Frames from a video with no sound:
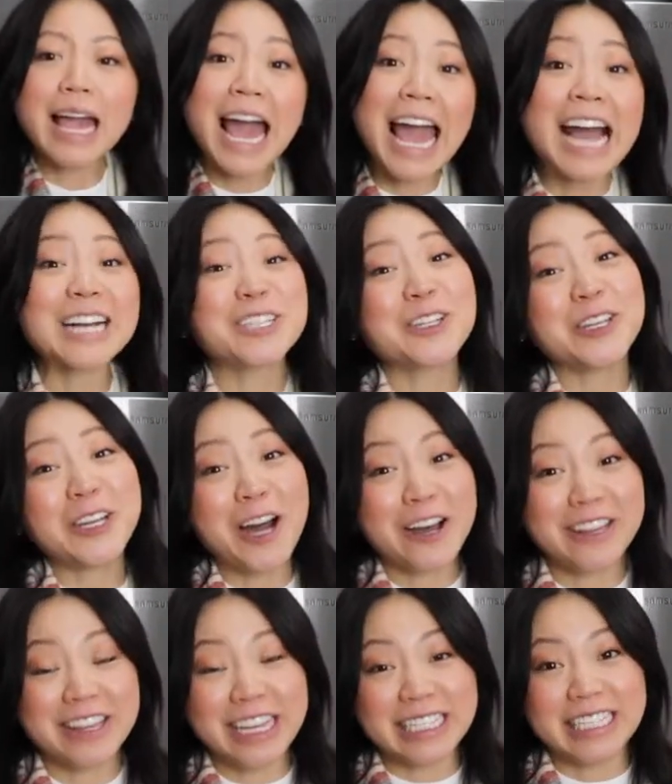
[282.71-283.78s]
I actually
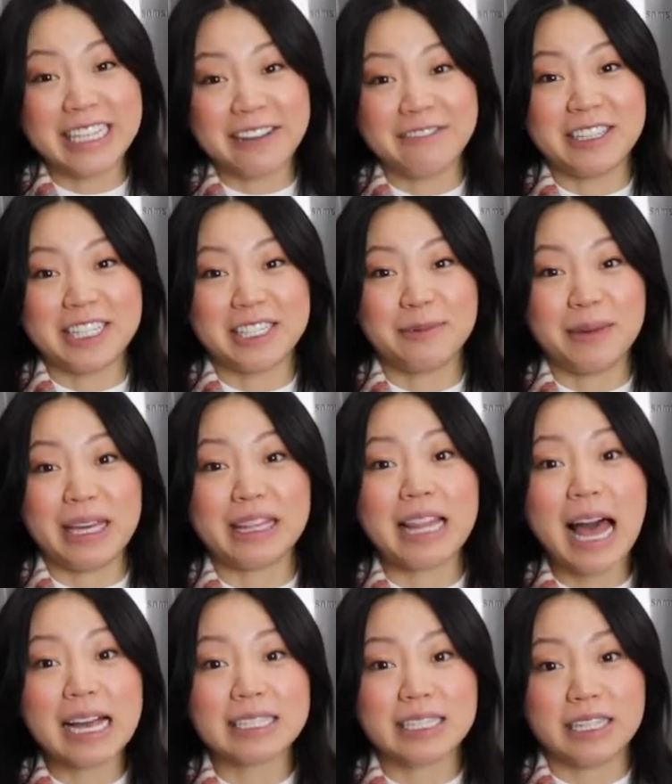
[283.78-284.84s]
got this gifted to me
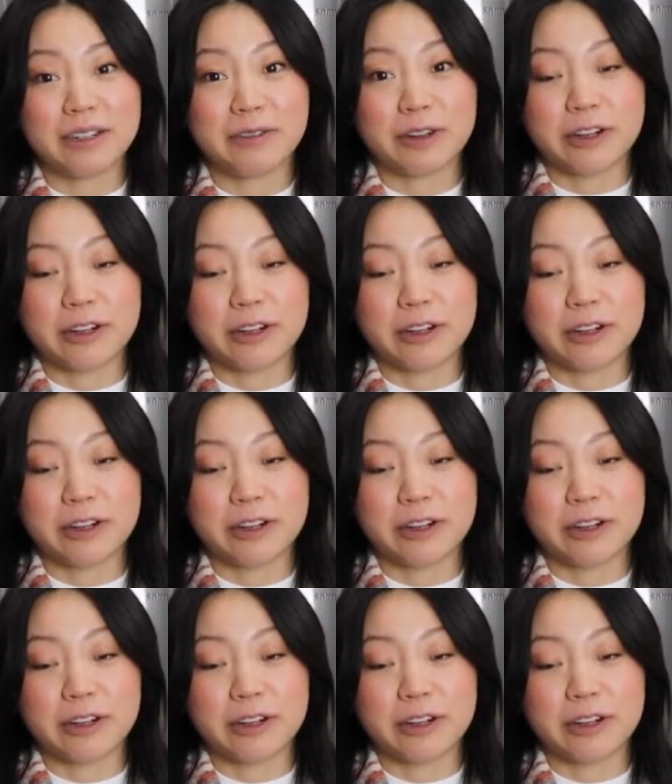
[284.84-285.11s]
last year for